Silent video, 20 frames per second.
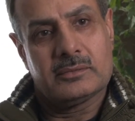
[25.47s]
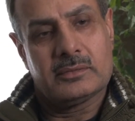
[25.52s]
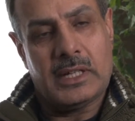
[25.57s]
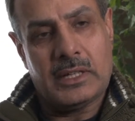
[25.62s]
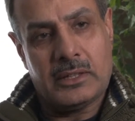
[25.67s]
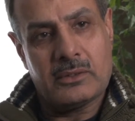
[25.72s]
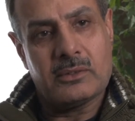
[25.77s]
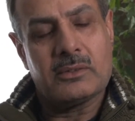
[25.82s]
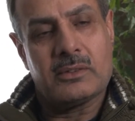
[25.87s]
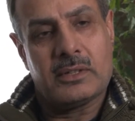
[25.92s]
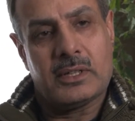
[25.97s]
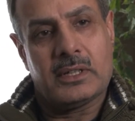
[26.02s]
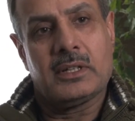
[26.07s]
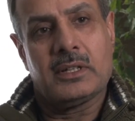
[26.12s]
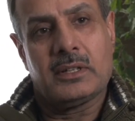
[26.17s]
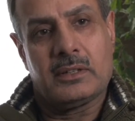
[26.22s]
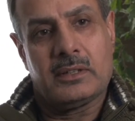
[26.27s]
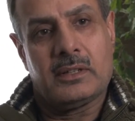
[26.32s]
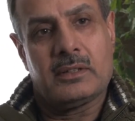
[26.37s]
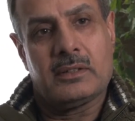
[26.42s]
I could
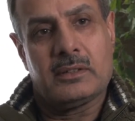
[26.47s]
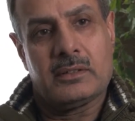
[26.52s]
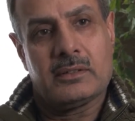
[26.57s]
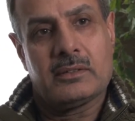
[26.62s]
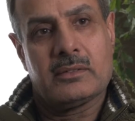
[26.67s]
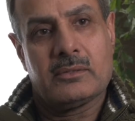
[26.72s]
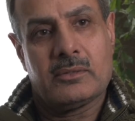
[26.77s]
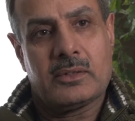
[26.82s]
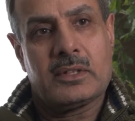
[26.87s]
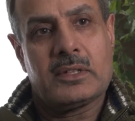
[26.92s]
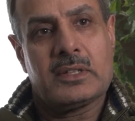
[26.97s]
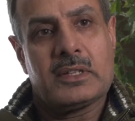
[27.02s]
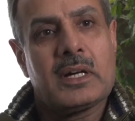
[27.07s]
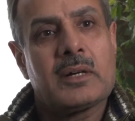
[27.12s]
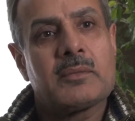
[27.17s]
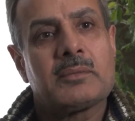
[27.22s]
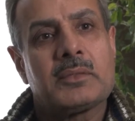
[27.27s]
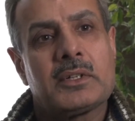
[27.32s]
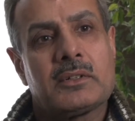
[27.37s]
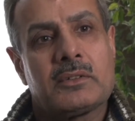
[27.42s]
recognize what is
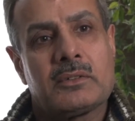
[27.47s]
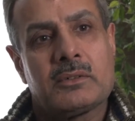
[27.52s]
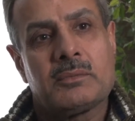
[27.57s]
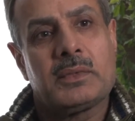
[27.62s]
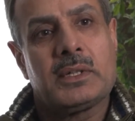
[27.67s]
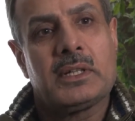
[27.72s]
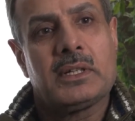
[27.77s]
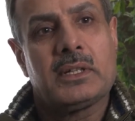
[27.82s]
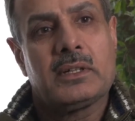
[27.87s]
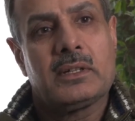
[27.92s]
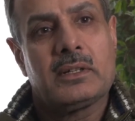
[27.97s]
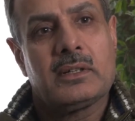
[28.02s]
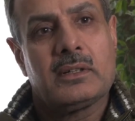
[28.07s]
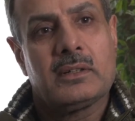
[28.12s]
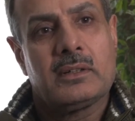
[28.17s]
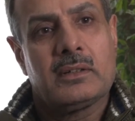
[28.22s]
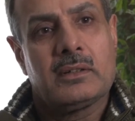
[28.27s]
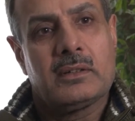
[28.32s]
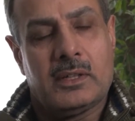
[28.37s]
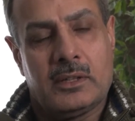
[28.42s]
happening to me.
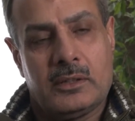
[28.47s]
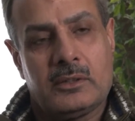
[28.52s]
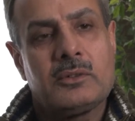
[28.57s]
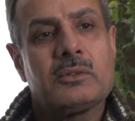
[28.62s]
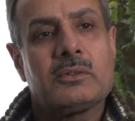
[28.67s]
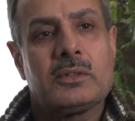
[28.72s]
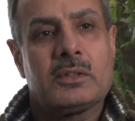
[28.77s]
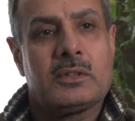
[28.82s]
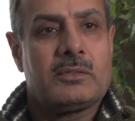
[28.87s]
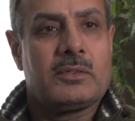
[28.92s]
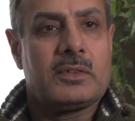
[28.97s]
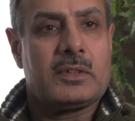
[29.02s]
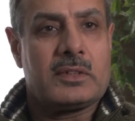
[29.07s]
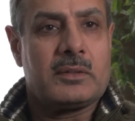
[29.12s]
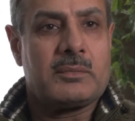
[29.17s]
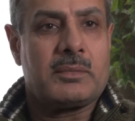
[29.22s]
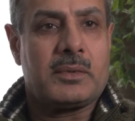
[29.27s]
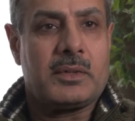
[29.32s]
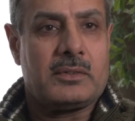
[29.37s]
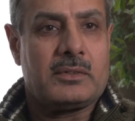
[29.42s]
I knew this was
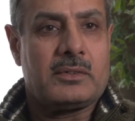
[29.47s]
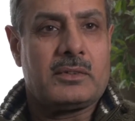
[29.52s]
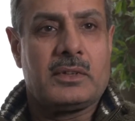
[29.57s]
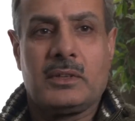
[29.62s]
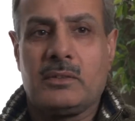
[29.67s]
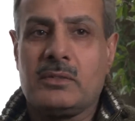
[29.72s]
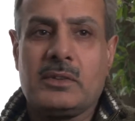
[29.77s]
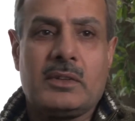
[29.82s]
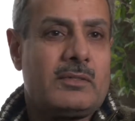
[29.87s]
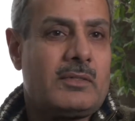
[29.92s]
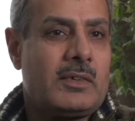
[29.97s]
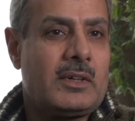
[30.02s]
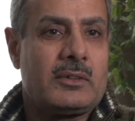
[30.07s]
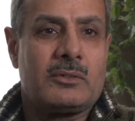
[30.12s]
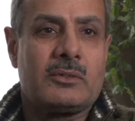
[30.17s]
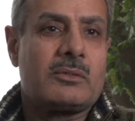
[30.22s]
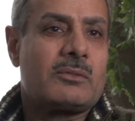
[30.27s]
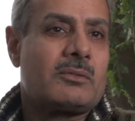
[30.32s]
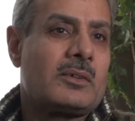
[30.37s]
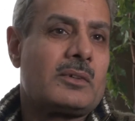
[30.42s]
depression even if I
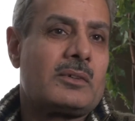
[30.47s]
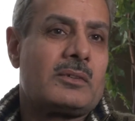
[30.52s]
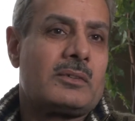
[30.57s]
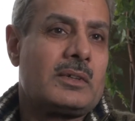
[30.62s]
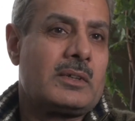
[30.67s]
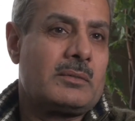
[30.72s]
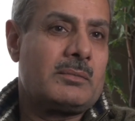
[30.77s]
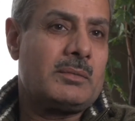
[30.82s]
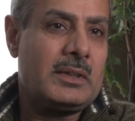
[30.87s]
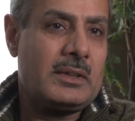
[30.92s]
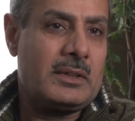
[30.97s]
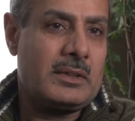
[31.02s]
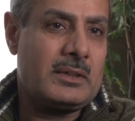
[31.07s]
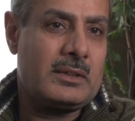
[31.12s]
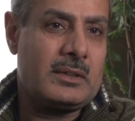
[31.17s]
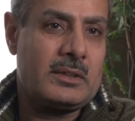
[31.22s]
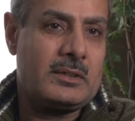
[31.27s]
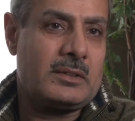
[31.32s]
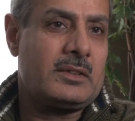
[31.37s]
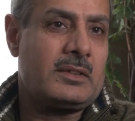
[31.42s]
do not want to admit
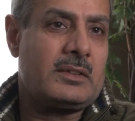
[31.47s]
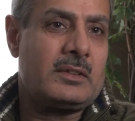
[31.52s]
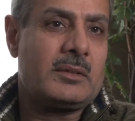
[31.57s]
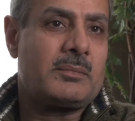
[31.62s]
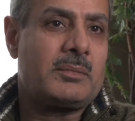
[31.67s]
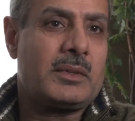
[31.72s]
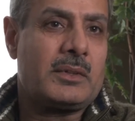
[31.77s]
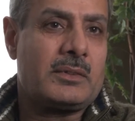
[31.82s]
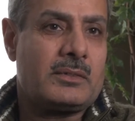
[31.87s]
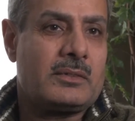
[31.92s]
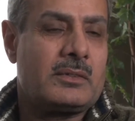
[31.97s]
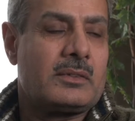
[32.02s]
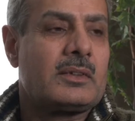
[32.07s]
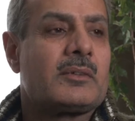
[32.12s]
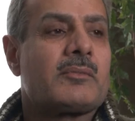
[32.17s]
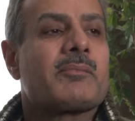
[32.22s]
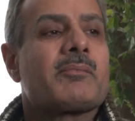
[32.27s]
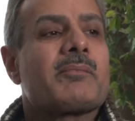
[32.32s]
it, this is depression.